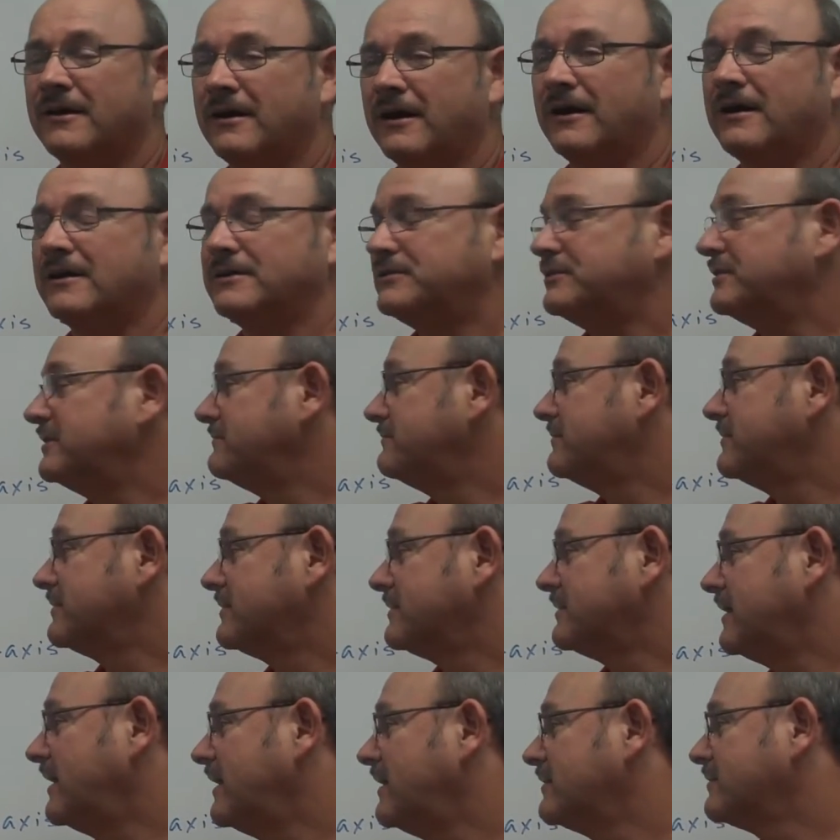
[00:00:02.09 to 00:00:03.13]
Our achievement
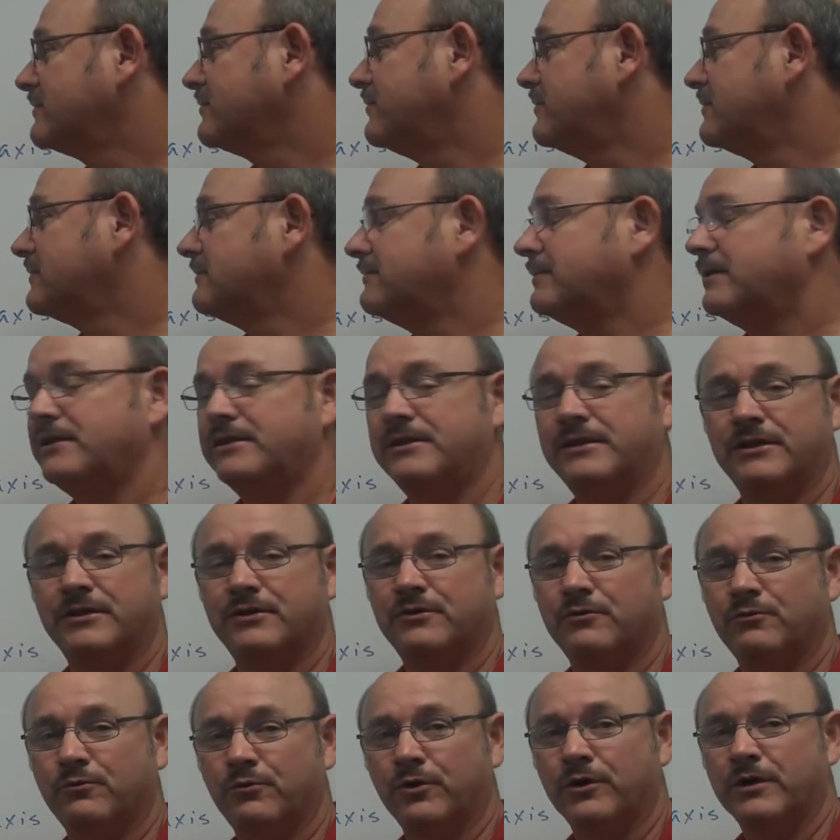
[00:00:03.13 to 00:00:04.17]
today is going to be the
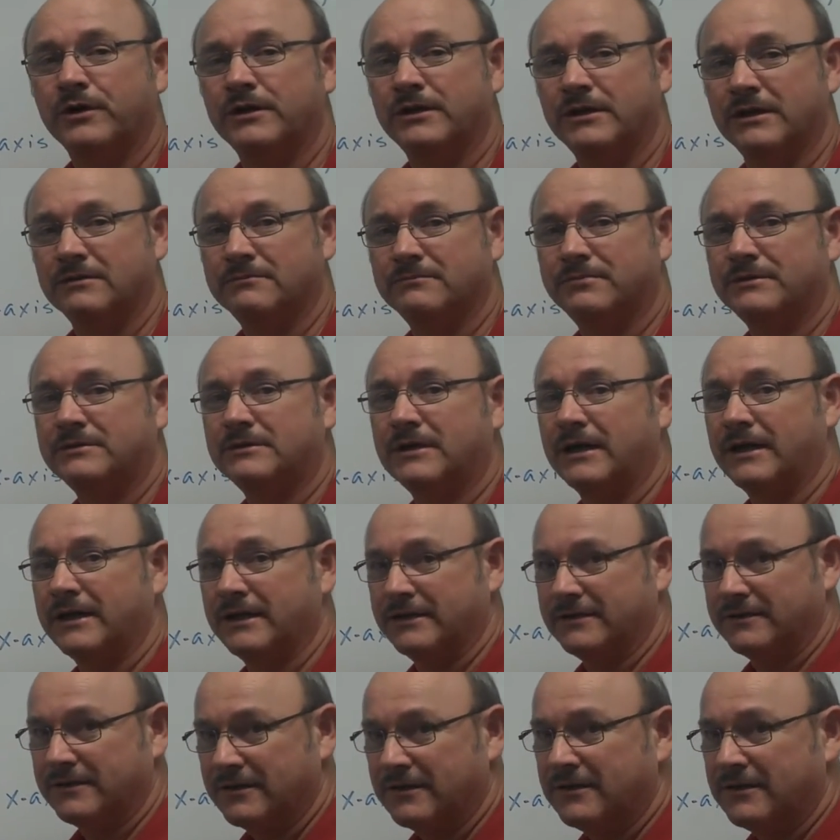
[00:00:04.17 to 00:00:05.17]
coordinate plane.